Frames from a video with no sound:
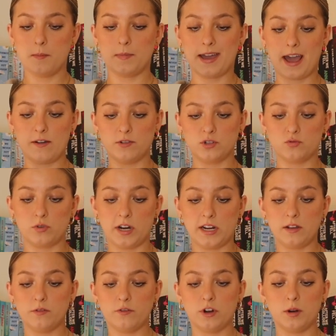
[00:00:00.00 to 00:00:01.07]
My average
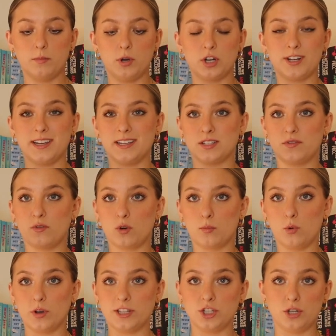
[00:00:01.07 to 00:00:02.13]
rating for a book is
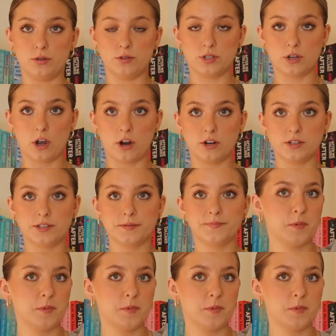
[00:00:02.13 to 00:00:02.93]
4.2 stars.